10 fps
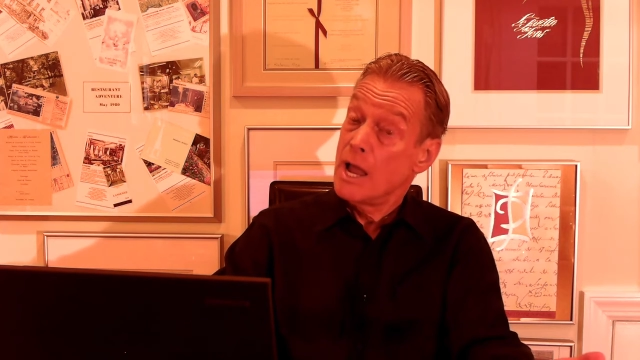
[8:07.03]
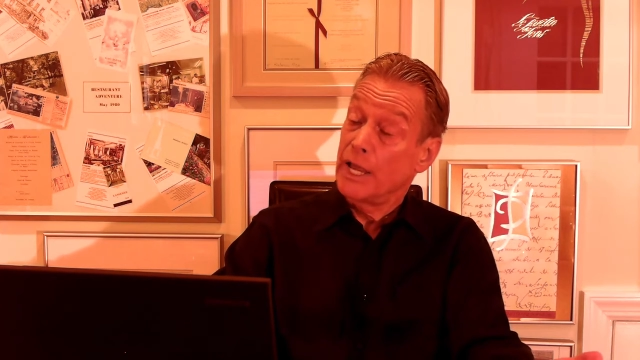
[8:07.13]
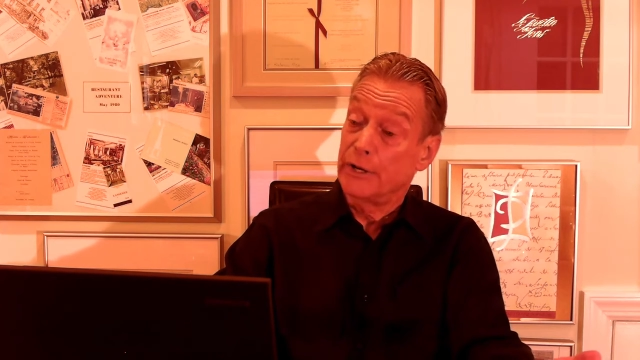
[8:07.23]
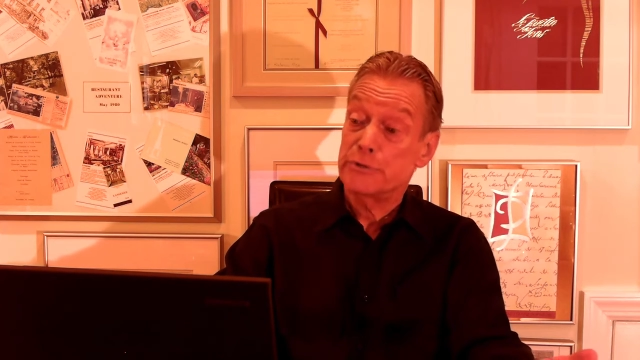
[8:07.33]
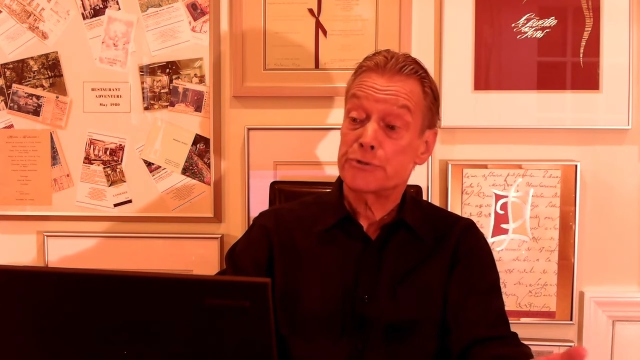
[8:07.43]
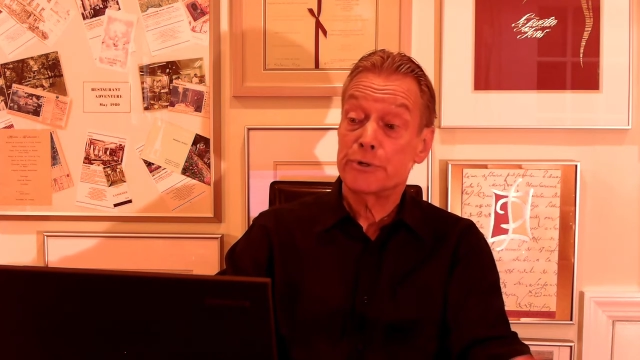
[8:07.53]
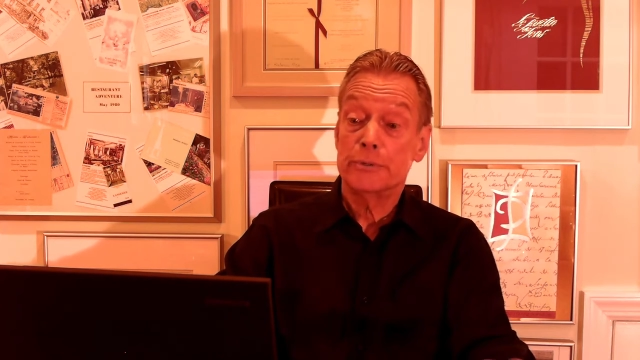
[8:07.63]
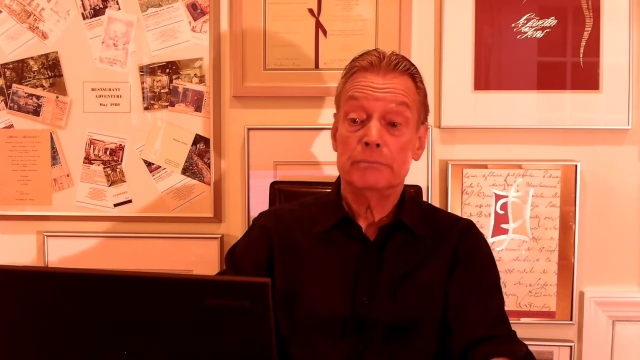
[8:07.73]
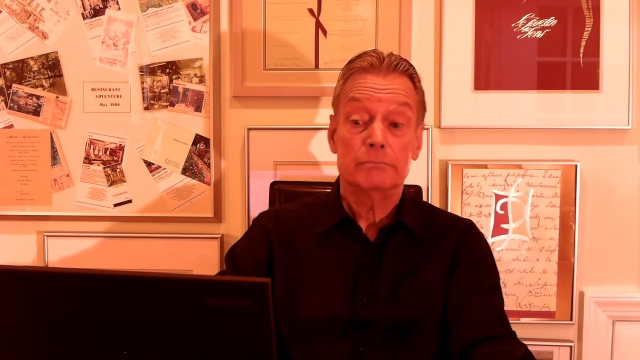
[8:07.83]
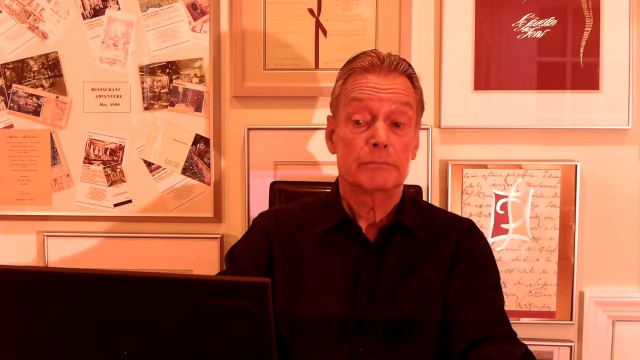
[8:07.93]
It is
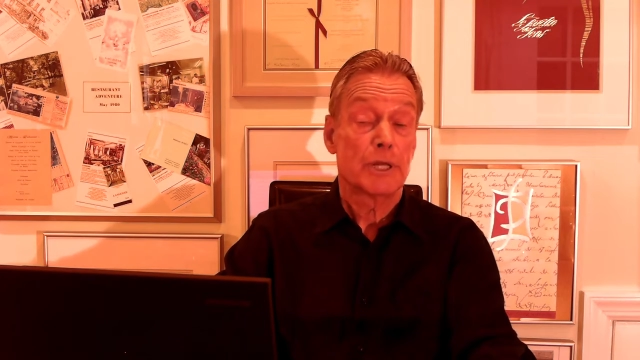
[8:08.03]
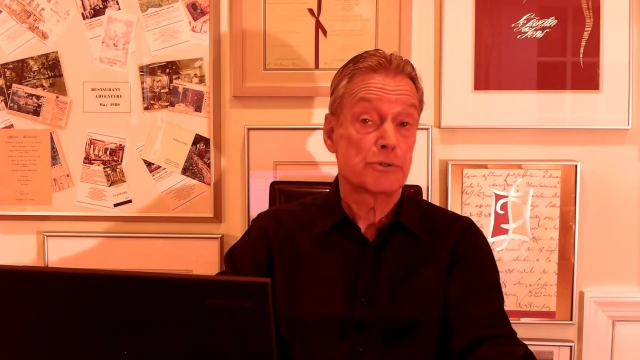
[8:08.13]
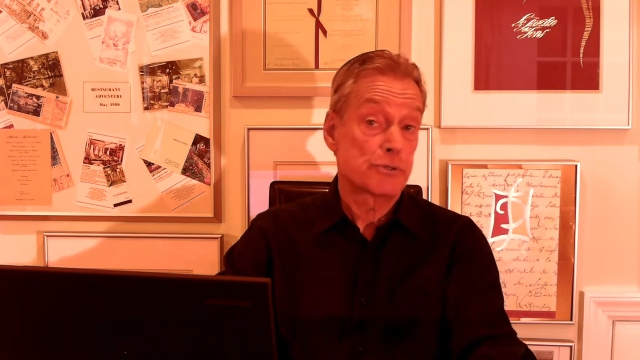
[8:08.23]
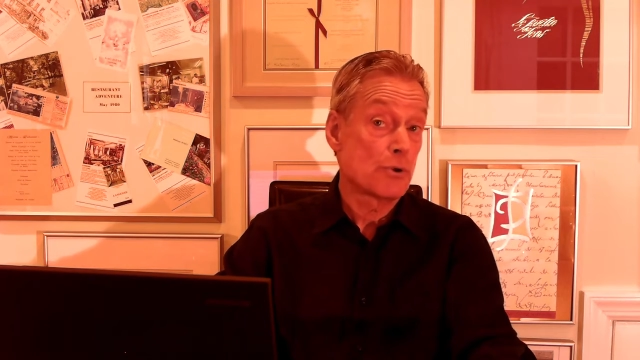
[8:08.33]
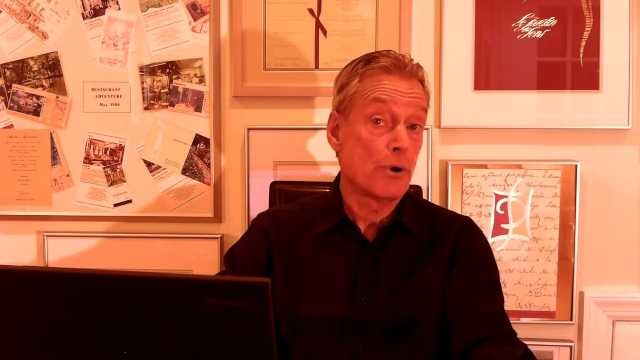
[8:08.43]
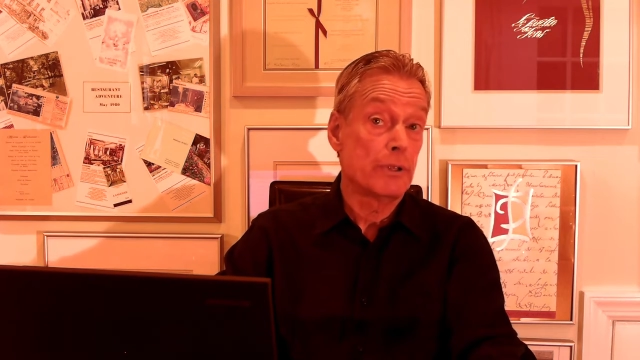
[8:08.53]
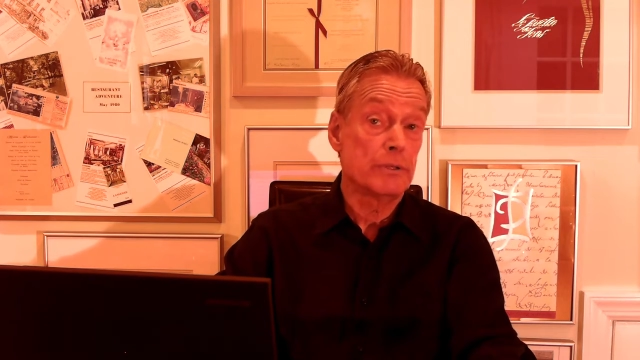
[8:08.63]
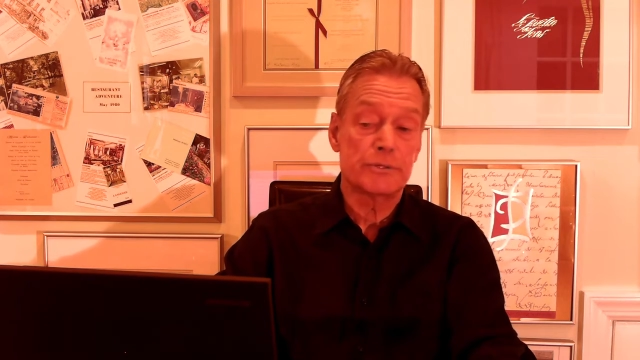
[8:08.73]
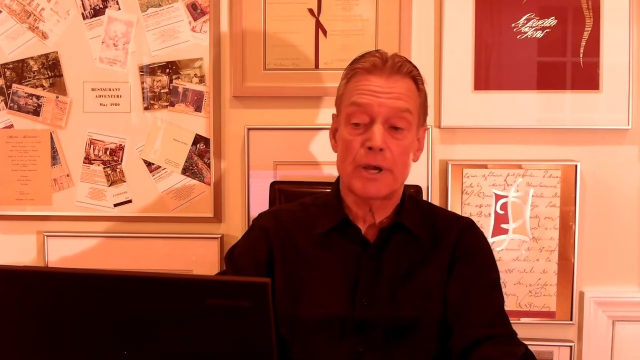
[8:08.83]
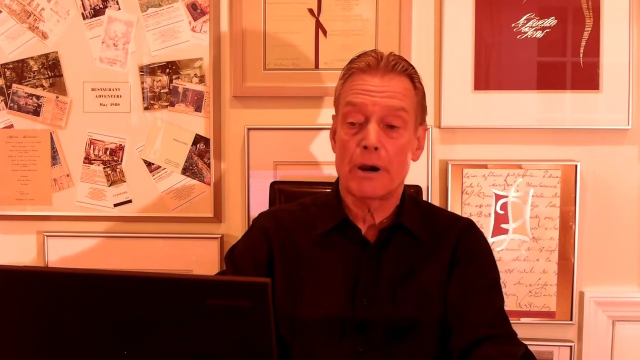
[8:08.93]
true that
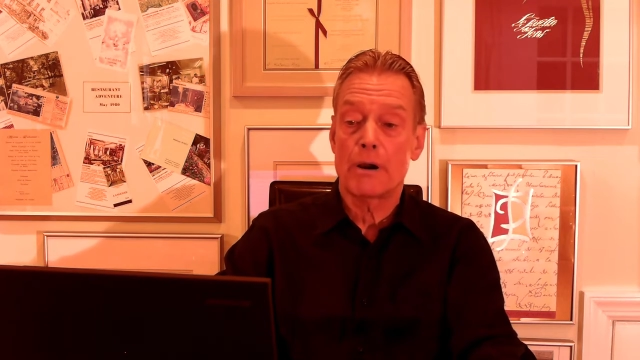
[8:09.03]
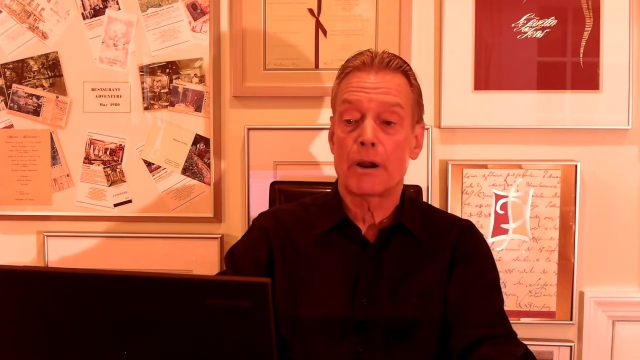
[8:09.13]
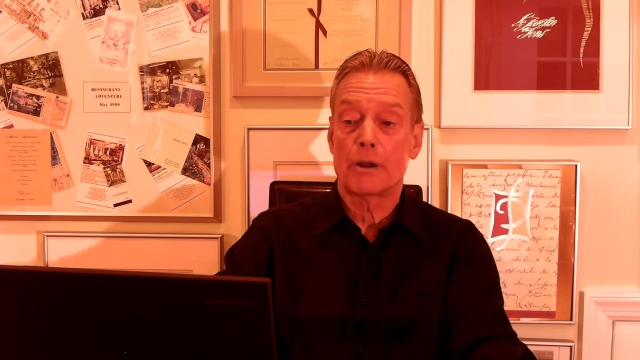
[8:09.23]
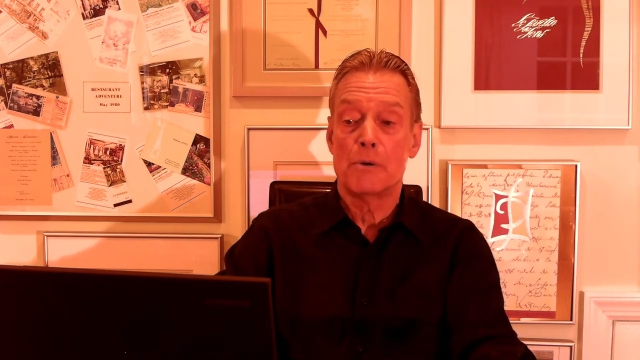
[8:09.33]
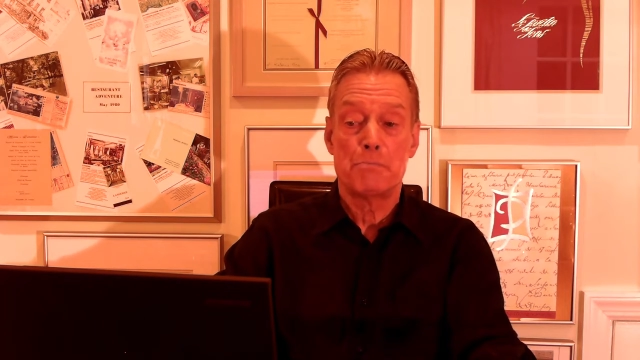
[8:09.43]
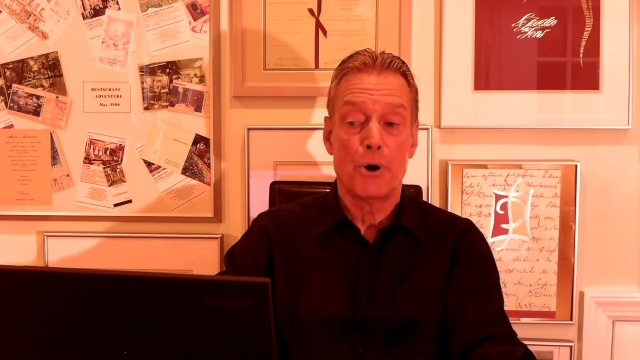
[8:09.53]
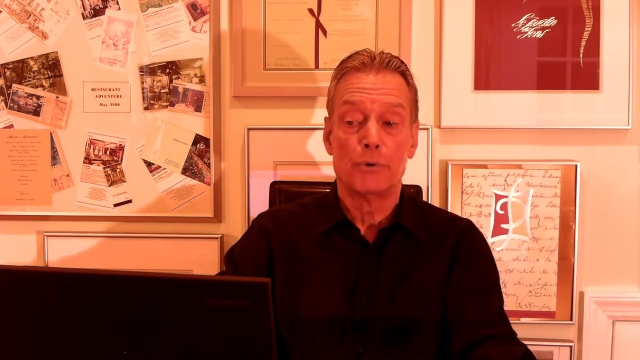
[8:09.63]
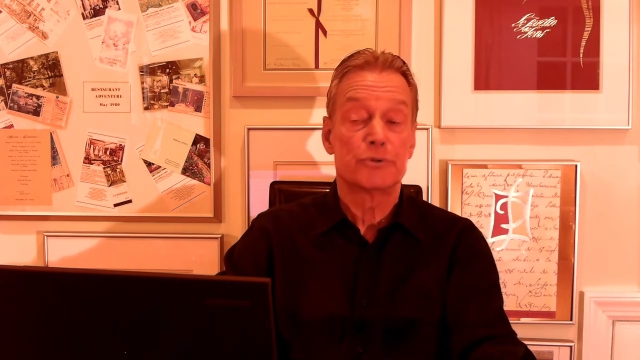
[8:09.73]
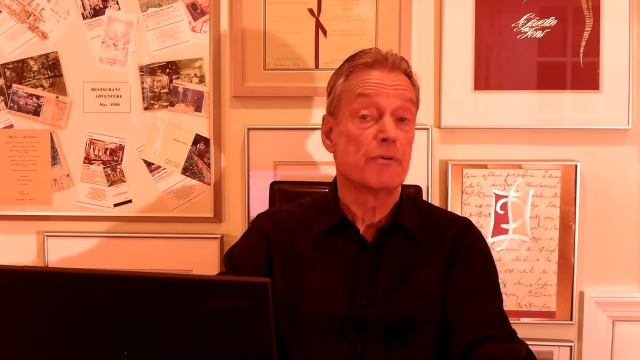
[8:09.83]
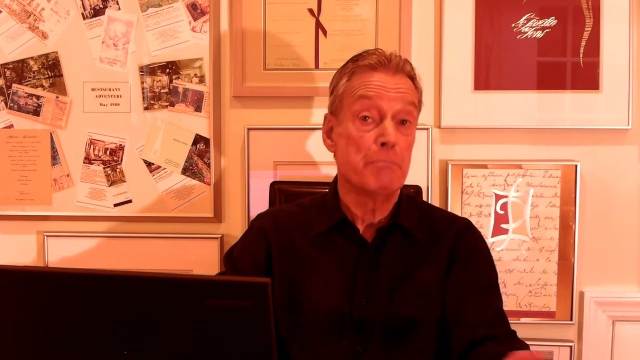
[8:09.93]
soils are
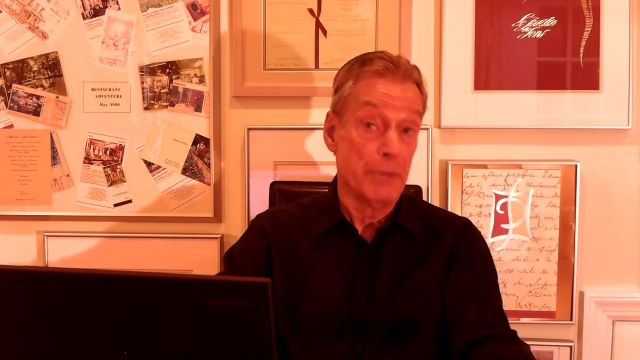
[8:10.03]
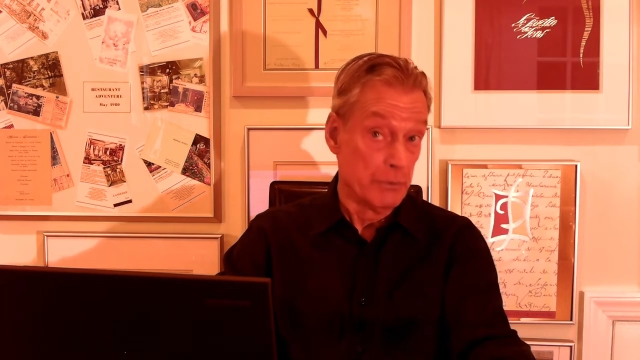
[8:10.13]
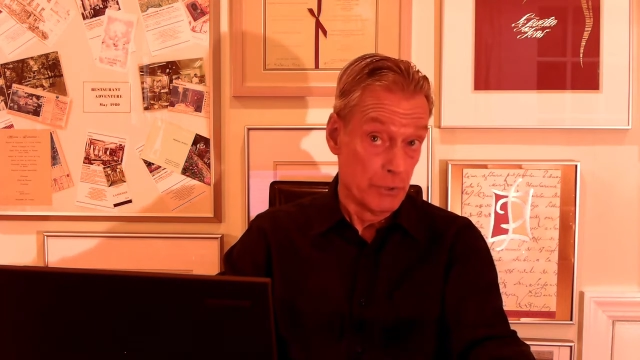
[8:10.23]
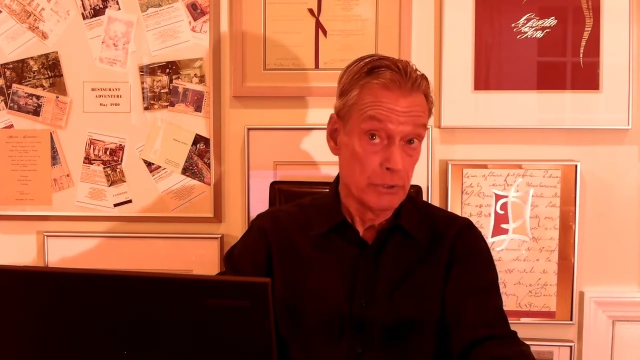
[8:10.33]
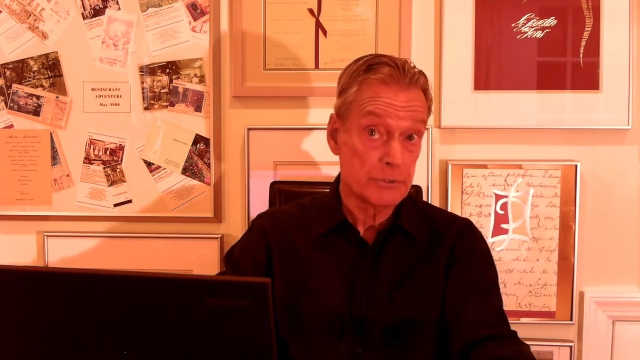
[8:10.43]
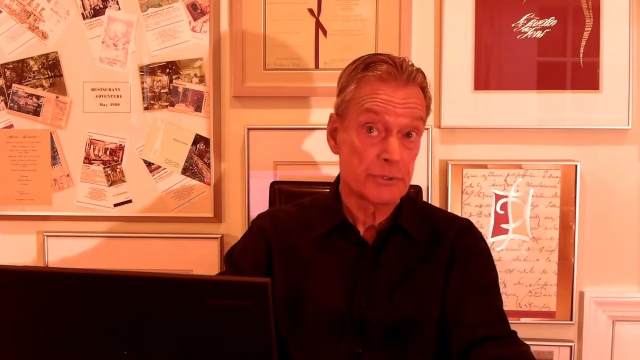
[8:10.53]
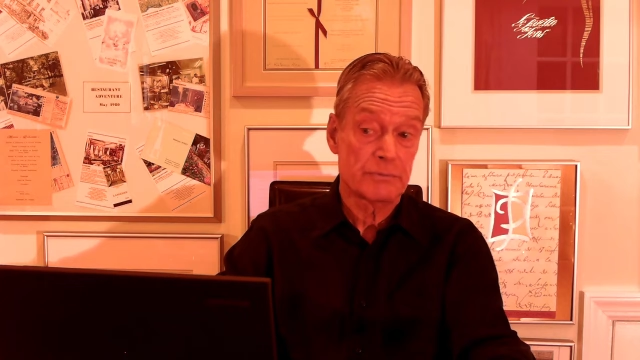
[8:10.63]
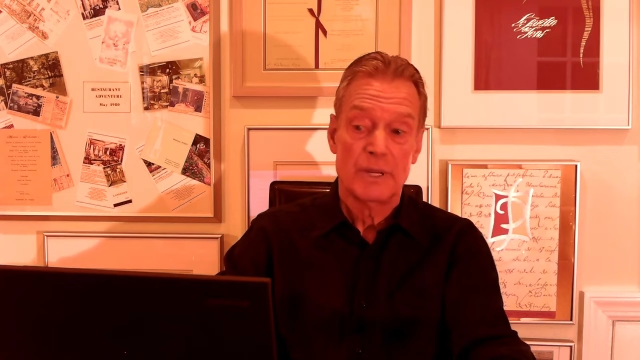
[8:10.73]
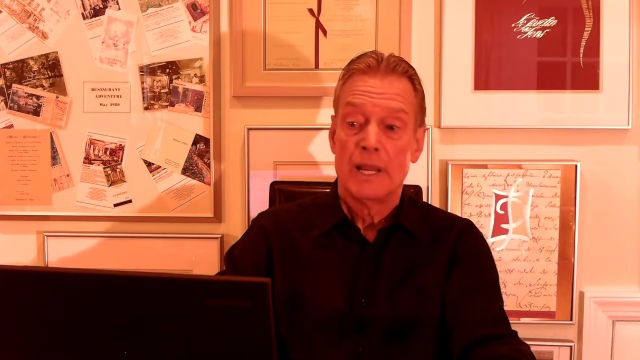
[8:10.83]
composed of minerals